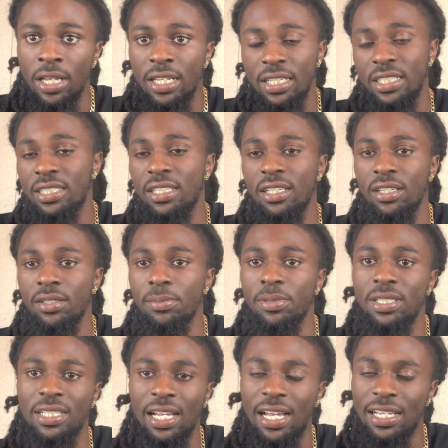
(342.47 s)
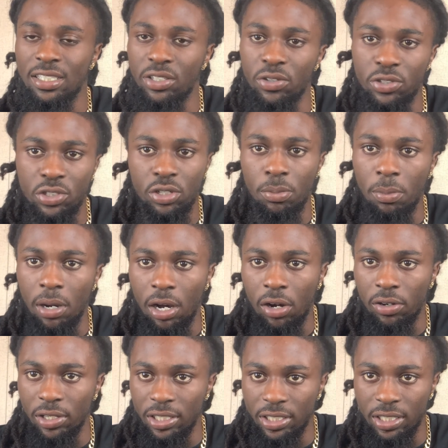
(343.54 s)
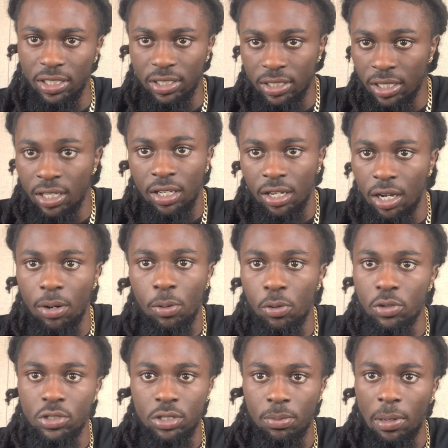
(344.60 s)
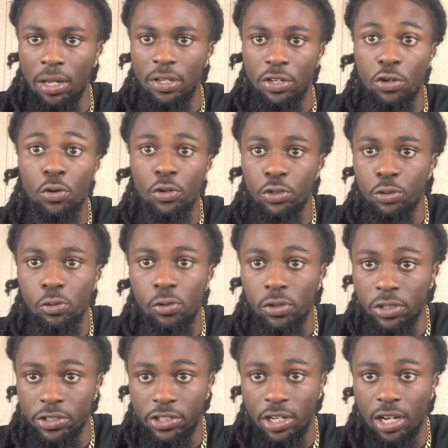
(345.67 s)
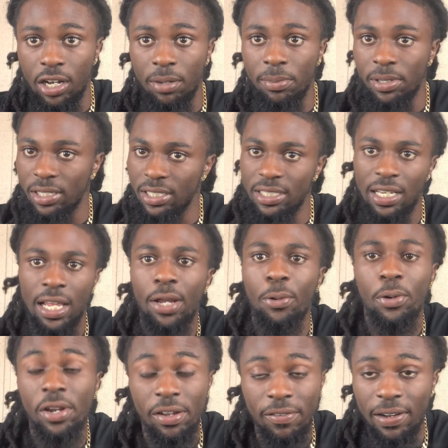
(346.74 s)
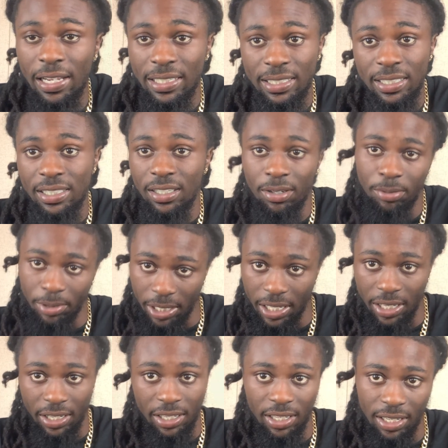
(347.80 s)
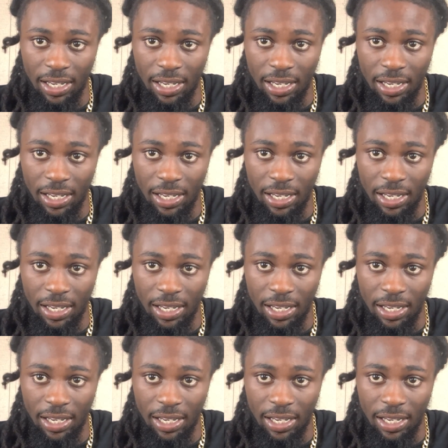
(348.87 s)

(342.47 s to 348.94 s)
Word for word: Instead of besides going to the mall and just I'm going to the mall knowing you want to shop and it's like whatever I see, I'm getting it.